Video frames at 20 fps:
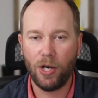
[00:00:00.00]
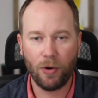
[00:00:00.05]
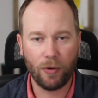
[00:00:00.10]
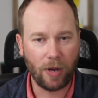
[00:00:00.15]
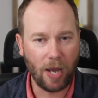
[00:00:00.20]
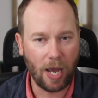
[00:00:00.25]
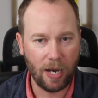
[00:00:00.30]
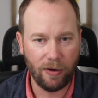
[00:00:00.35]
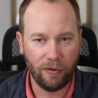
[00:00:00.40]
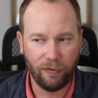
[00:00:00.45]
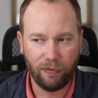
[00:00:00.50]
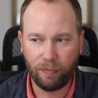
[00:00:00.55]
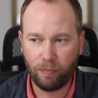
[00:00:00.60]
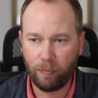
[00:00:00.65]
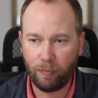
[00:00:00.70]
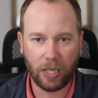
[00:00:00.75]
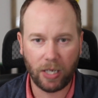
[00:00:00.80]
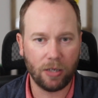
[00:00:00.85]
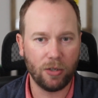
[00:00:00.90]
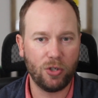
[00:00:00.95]
kind of
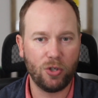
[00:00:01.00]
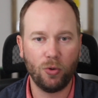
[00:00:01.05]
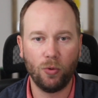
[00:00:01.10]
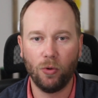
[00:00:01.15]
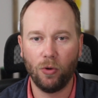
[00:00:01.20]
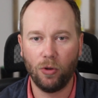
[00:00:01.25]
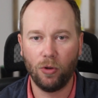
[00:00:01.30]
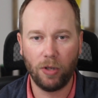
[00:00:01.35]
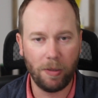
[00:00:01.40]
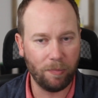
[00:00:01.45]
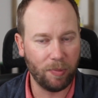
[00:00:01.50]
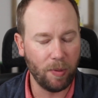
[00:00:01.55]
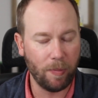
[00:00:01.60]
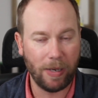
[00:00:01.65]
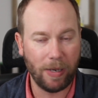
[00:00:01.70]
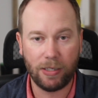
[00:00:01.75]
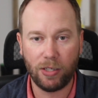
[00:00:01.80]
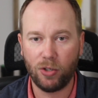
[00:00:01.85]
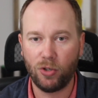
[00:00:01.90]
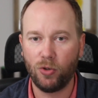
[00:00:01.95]
pick a tool,
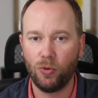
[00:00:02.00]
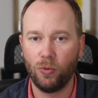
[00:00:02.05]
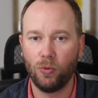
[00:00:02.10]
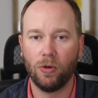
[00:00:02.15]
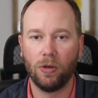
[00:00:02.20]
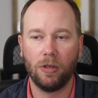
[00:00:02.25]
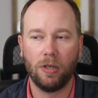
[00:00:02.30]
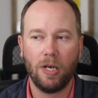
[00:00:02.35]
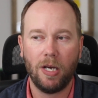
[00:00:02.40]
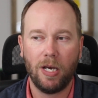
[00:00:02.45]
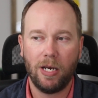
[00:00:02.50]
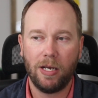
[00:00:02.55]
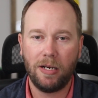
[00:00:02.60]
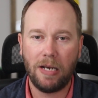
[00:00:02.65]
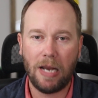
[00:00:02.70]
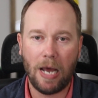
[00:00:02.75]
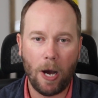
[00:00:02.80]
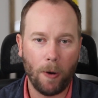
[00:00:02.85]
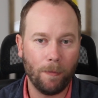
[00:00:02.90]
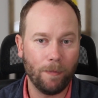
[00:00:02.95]
implement a tool.
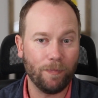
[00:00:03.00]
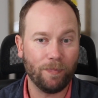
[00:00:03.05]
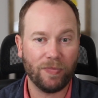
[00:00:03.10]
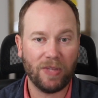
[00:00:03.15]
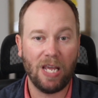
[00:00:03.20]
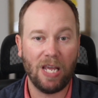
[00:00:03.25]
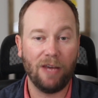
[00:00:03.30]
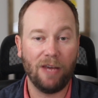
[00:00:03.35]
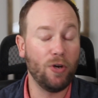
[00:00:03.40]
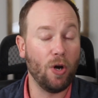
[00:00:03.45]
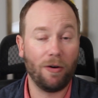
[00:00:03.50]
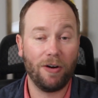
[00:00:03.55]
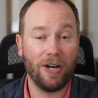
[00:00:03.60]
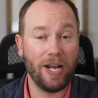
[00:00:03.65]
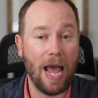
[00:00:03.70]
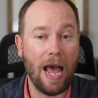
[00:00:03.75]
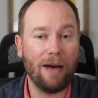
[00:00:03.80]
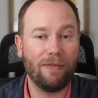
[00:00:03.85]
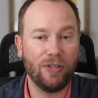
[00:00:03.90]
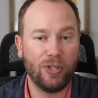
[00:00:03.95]
Now, if you already
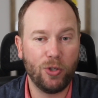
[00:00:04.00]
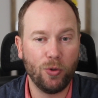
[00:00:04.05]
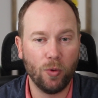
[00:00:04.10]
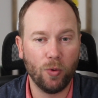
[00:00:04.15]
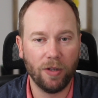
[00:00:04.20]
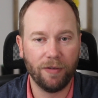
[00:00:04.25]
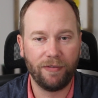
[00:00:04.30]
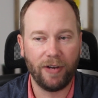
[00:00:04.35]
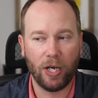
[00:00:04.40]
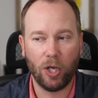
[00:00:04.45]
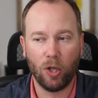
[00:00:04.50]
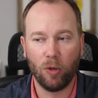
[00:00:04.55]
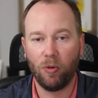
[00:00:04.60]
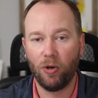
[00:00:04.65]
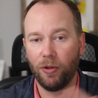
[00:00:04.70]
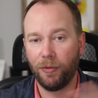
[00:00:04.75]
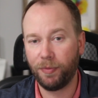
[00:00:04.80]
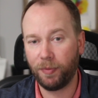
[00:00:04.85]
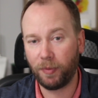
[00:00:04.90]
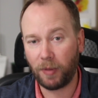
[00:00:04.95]
have a tool
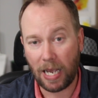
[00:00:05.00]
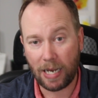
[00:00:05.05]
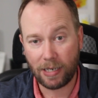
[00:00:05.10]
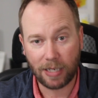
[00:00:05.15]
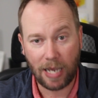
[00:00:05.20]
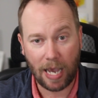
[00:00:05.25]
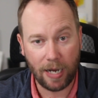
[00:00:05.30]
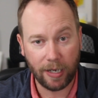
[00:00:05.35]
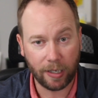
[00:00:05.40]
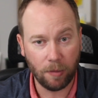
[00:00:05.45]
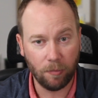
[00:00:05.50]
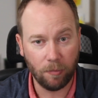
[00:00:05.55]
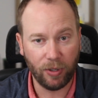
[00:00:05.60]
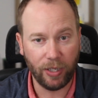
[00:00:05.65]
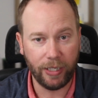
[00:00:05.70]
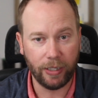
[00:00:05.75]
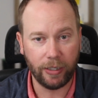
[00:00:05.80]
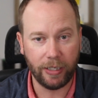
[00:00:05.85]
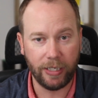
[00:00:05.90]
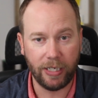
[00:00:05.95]
available, that's kind of
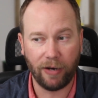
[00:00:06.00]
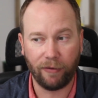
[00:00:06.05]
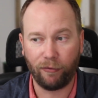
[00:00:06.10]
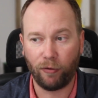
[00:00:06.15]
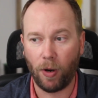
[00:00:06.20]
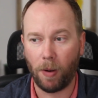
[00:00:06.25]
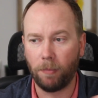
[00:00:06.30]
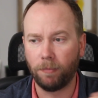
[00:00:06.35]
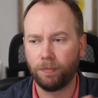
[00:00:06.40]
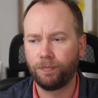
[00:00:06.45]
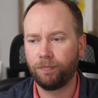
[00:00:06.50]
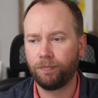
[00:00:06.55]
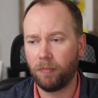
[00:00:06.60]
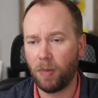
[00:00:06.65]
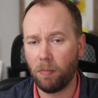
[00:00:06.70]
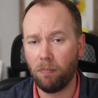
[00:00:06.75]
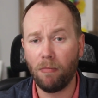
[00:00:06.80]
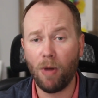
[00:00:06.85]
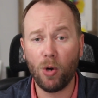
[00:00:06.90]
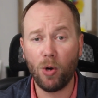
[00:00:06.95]
completely different.
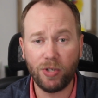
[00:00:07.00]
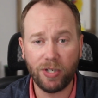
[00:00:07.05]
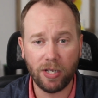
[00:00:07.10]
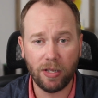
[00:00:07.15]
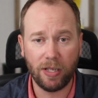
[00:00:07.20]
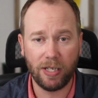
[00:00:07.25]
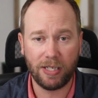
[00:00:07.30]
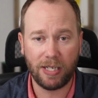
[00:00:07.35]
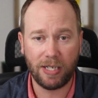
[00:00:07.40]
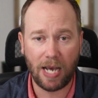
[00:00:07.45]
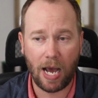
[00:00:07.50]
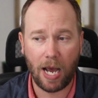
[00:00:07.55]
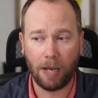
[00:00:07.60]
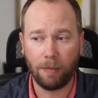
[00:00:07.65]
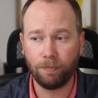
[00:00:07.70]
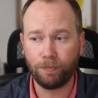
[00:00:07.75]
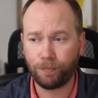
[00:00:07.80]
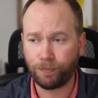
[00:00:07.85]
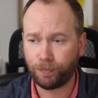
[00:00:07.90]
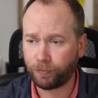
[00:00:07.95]
But most of the
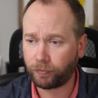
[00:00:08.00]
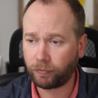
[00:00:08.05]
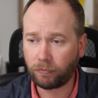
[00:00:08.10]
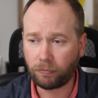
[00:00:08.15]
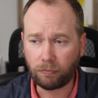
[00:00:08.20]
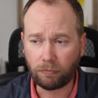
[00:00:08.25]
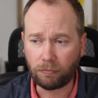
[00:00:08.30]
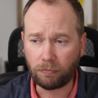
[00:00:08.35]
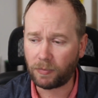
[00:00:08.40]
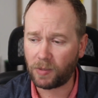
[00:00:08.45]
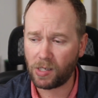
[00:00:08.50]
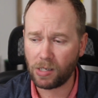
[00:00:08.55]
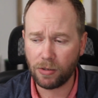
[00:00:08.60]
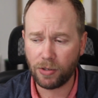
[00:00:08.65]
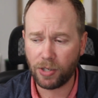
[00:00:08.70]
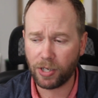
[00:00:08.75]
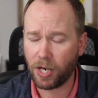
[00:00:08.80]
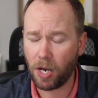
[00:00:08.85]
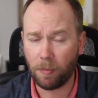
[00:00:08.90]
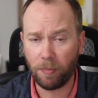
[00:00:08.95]
time,
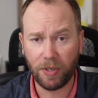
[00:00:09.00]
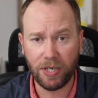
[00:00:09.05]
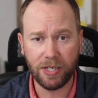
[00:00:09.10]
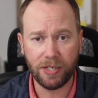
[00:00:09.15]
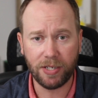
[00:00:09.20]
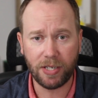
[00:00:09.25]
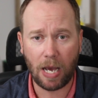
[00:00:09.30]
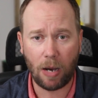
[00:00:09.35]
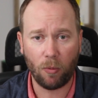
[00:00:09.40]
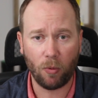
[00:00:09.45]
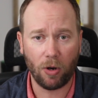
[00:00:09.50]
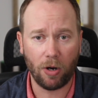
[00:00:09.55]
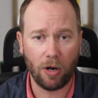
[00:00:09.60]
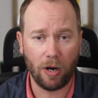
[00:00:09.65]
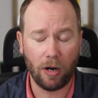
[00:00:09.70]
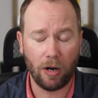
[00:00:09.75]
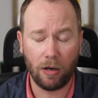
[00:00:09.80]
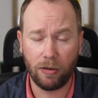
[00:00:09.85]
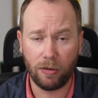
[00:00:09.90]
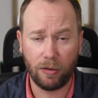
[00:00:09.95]
the companies that
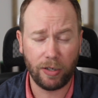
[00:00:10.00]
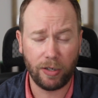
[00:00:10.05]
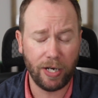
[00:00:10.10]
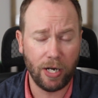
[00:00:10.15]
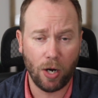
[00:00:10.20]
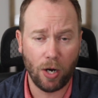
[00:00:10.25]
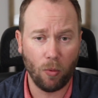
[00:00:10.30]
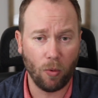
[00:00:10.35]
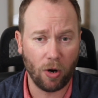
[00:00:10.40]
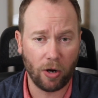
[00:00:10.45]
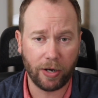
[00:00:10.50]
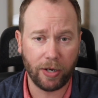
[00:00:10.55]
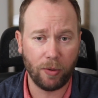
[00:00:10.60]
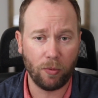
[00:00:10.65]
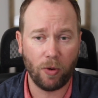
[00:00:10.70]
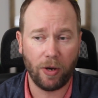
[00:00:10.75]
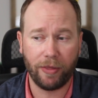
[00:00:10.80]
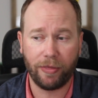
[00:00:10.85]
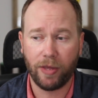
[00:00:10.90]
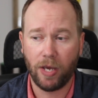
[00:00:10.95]
we're, working
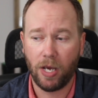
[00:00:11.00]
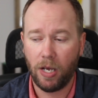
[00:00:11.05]
with,